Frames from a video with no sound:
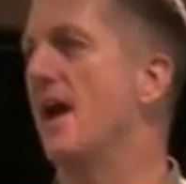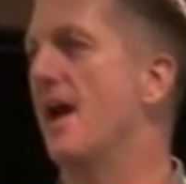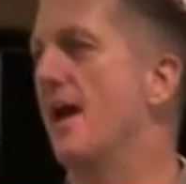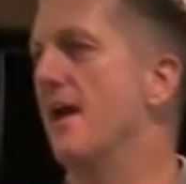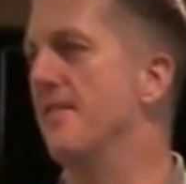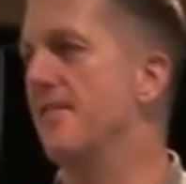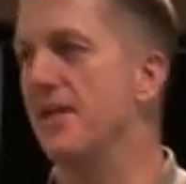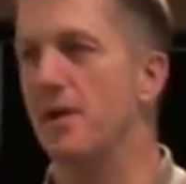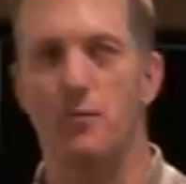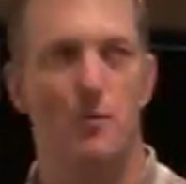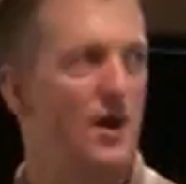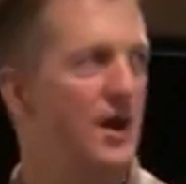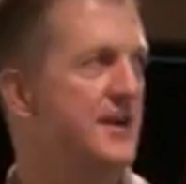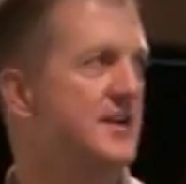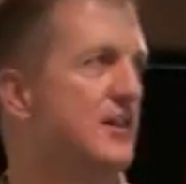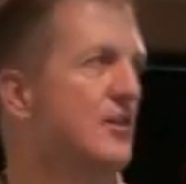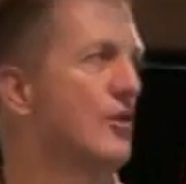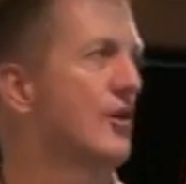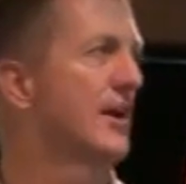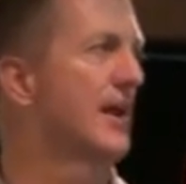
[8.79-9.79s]
and then wanted
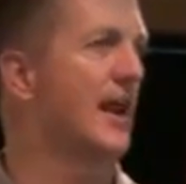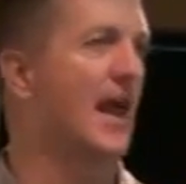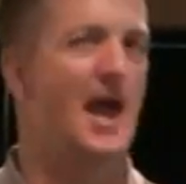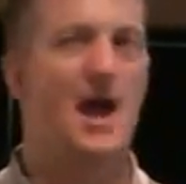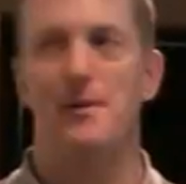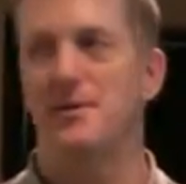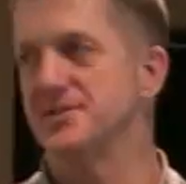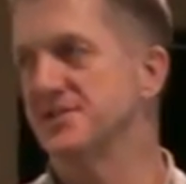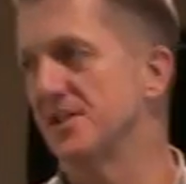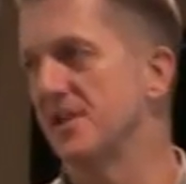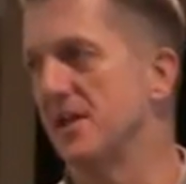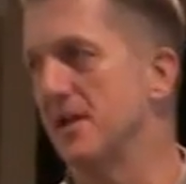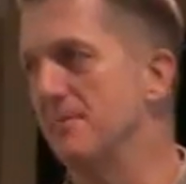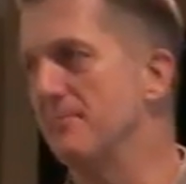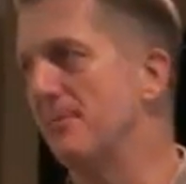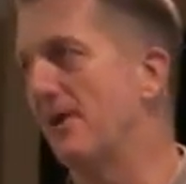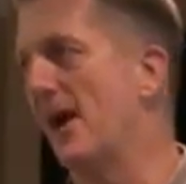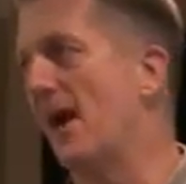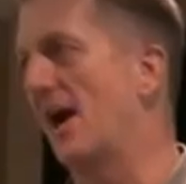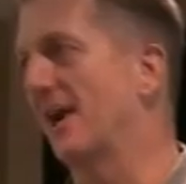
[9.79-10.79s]
to look at how it's going to
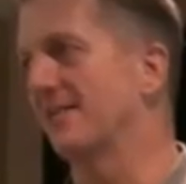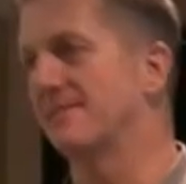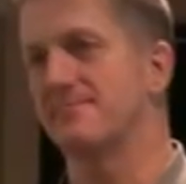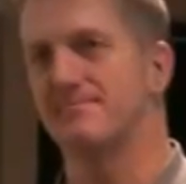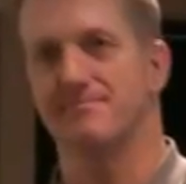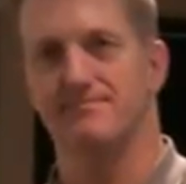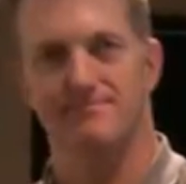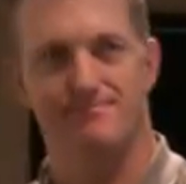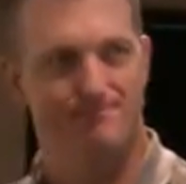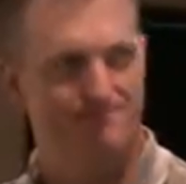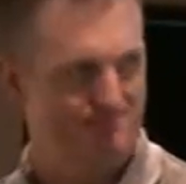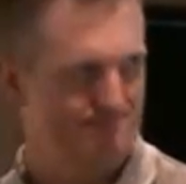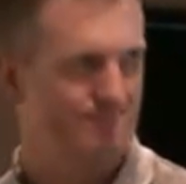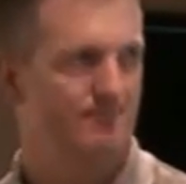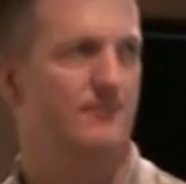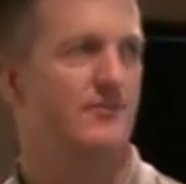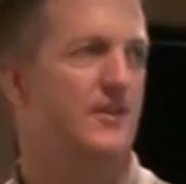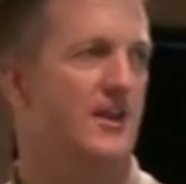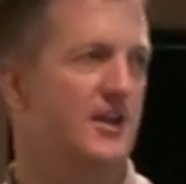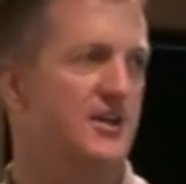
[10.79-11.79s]
impact
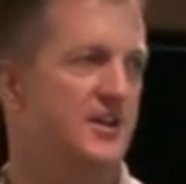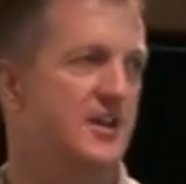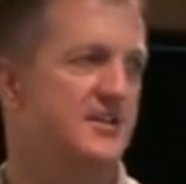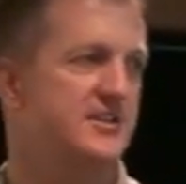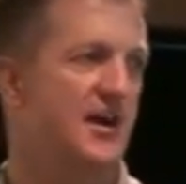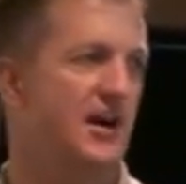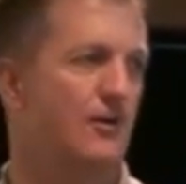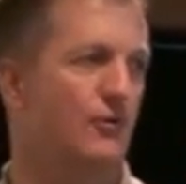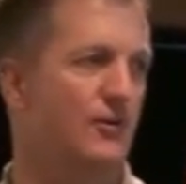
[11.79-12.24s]
the entire